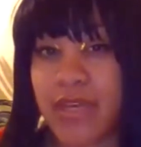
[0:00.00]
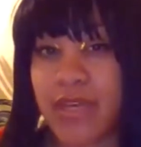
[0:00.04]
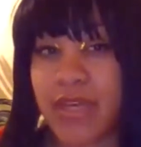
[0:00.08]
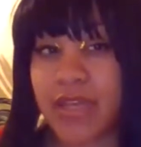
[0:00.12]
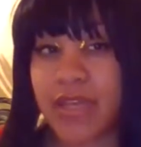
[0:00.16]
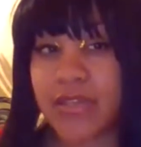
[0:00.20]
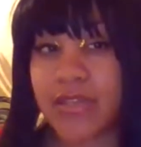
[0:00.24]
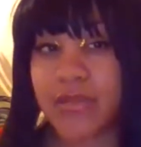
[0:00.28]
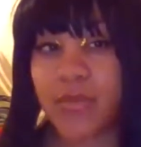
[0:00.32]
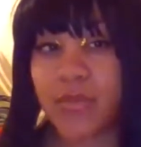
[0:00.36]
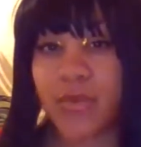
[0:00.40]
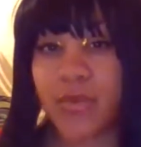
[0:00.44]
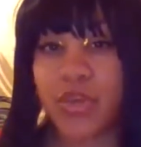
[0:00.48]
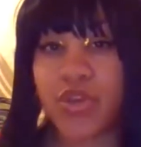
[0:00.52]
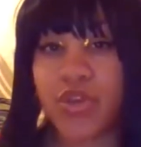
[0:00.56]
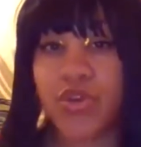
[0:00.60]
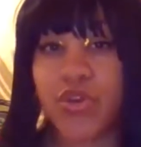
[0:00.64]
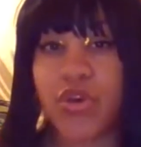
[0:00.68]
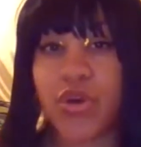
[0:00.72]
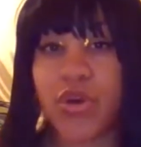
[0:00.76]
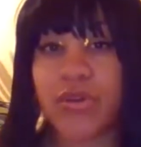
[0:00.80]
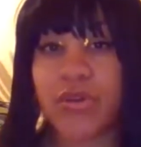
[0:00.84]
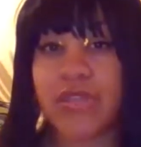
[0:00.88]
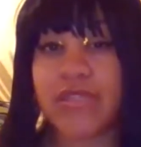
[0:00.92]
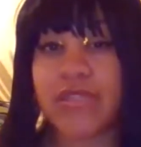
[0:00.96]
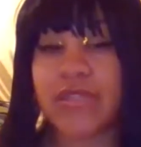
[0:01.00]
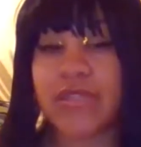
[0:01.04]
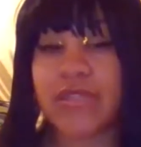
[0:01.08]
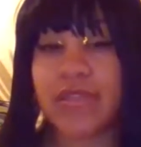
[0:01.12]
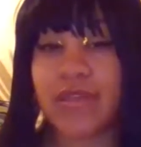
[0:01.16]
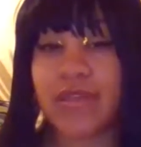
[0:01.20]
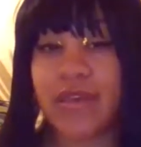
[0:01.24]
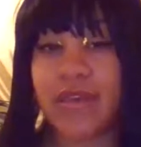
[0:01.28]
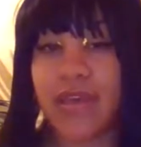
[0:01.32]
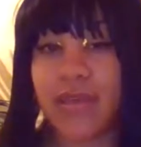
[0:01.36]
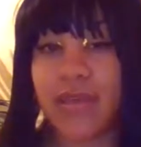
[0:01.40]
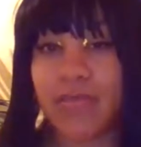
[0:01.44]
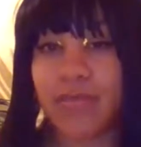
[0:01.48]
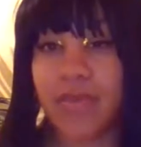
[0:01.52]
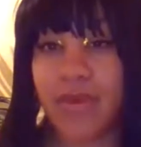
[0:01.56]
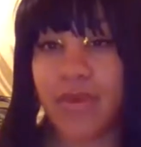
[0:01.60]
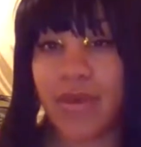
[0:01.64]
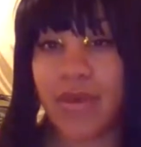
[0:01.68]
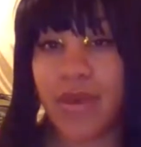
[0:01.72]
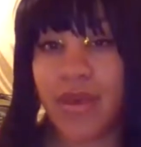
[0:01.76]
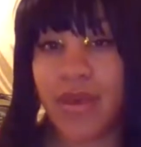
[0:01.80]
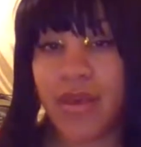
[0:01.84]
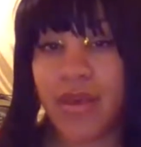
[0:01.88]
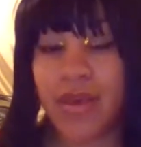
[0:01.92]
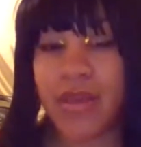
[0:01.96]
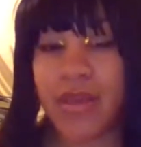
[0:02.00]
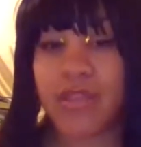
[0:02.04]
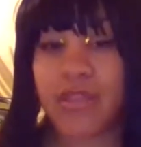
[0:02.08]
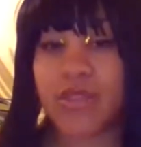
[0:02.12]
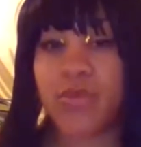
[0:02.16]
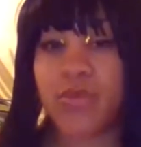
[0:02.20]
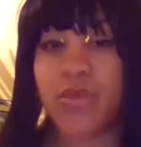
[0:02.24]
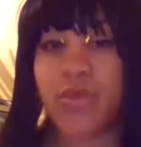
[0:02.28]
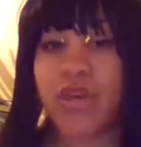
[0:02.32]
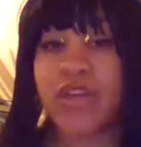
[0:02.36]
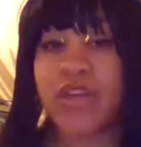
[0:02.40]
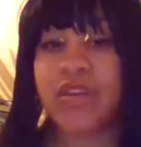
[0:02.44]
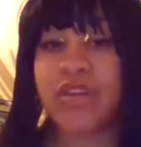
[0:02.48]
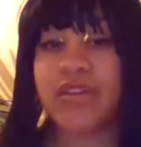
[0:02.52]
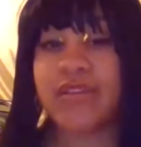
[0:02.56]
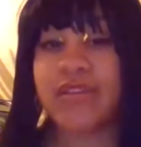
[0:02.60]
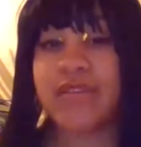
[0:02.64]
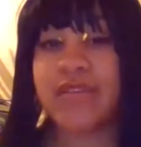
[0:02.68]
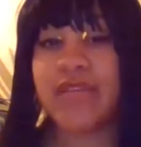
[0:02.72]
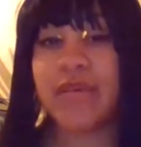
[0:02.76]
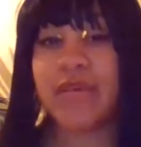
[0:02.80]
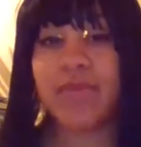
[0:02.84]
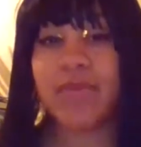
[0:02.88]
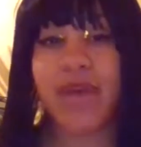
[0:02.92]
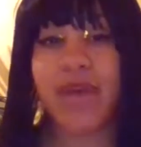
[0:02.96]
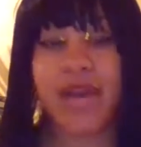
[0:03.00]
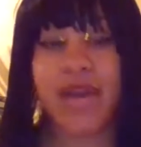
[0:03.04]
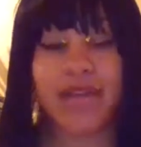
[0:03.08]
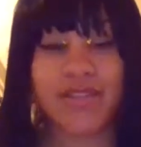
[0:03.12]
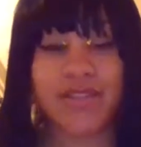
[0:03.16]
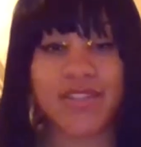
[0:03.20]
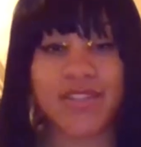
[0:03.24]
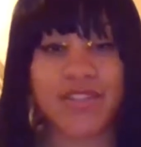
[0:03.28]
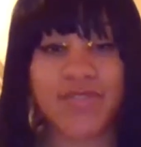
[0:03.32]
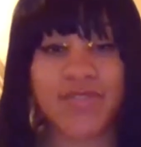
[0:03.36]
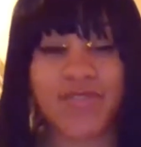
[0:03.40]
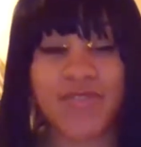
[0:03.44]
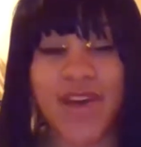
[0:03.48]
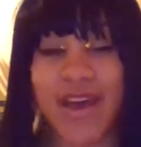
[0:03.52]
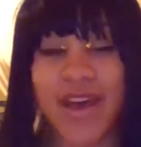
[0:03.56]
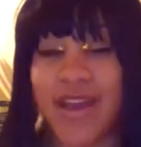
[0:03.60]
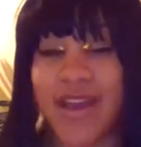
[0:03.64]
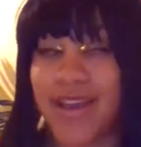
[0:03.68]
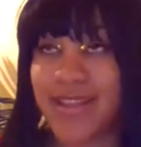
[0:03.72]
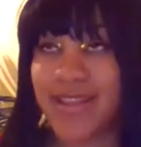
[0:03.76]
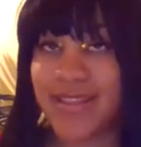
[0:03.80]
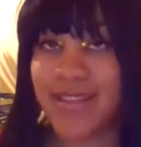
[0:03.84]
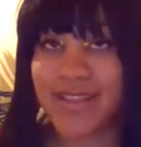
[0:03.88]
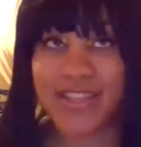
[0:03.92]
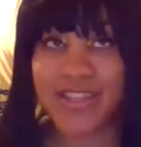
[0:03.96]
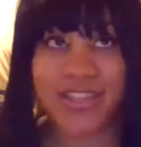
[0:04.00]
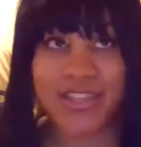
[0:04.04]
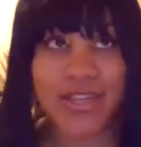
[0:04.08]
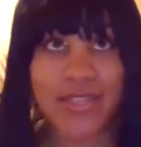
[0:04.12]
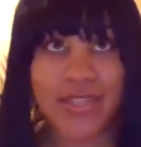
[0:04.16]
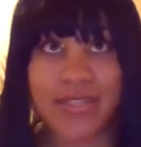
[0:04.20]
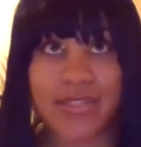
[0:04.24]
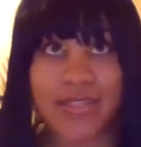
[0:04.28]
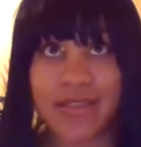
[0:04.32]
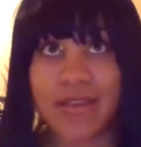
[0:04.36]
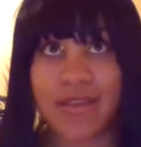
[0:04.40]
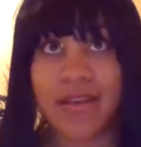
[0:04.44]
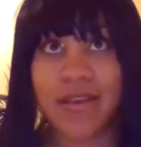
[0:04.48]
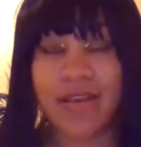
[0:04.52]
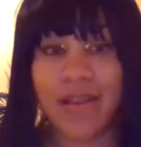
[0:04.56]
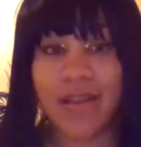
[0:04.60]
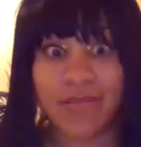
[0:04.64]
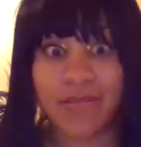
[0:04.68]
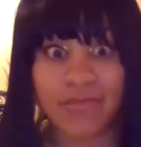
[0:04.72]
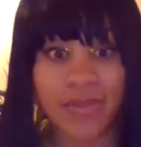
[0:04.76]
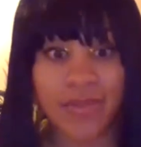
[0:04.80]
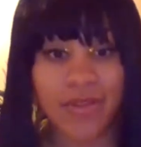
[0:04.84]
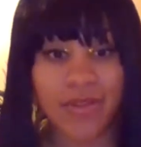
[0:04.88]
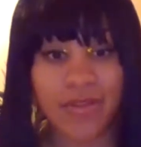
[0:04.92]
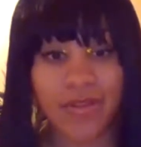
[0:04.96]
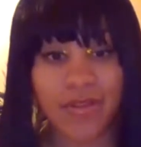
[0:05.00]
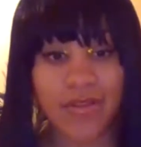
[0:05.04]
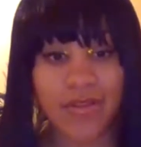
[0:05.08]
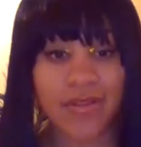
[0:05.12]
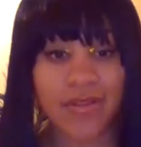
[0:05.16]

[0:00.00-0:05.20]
Because when you go to sleep is when the subconscious finally shuts up.